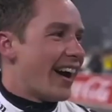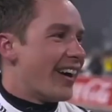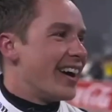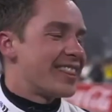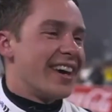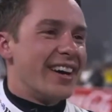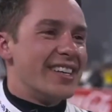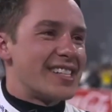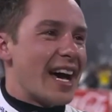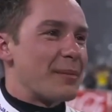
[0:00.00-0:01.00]
Bell's win
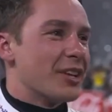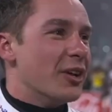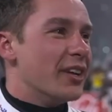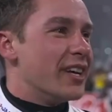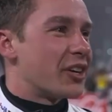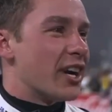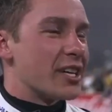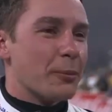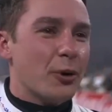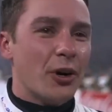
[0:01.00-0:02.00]
tonight, that's Toyota's
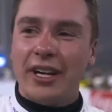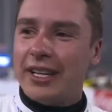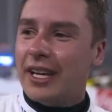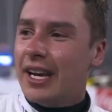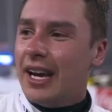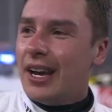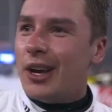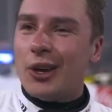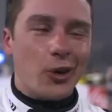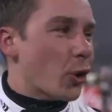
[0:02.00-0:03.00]
first All-Star race since
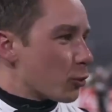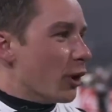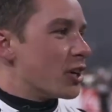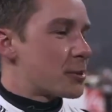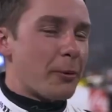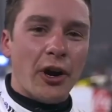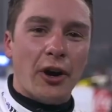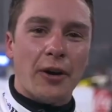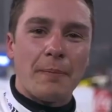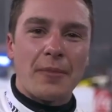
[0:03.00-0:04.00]
2017. And
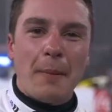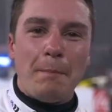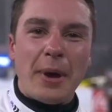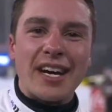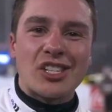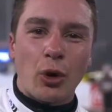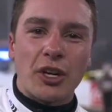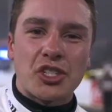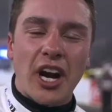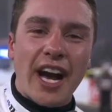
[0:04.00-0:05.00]
that's back when they
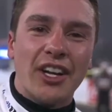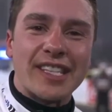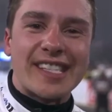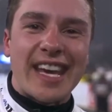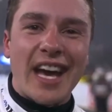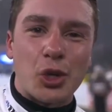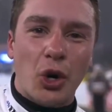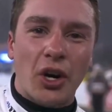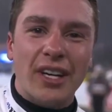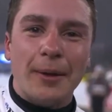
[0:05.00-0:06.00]
were at the Charlotte
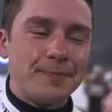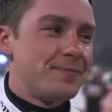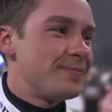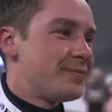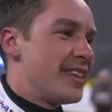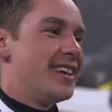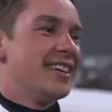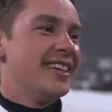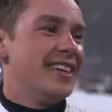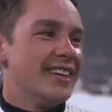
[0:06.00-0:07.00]
Oval back in the
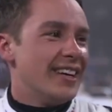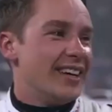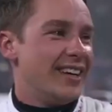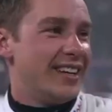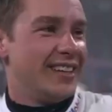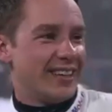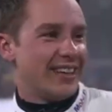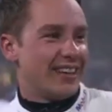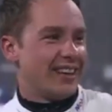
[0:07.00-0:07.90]
All-Star era days. And